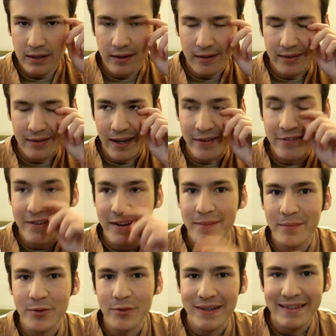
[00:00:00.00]
I think
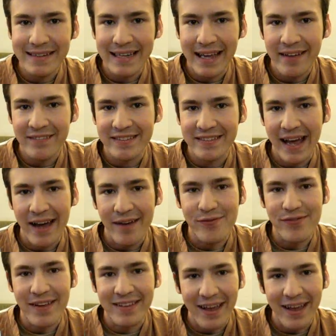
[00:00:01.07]
Entertainment Weekly gave it an
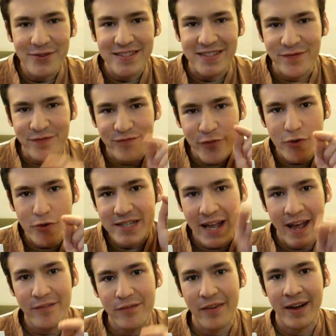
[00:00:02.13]
F, and that was the first
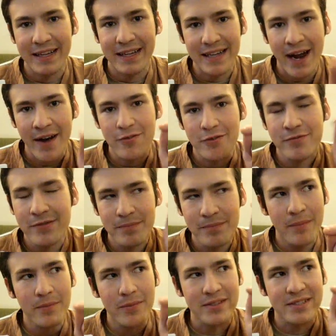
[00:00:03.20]
F I can ever
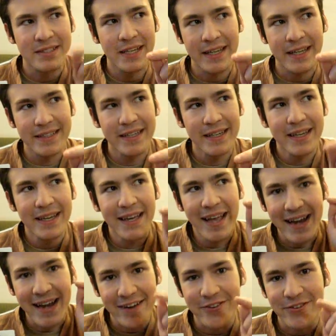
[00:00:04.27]
remember seeing
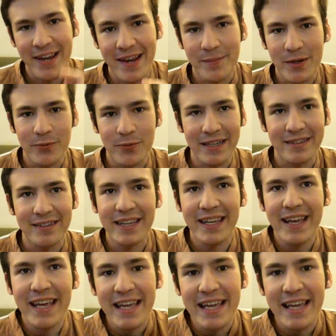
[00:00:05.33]
in Entertainment Weekly.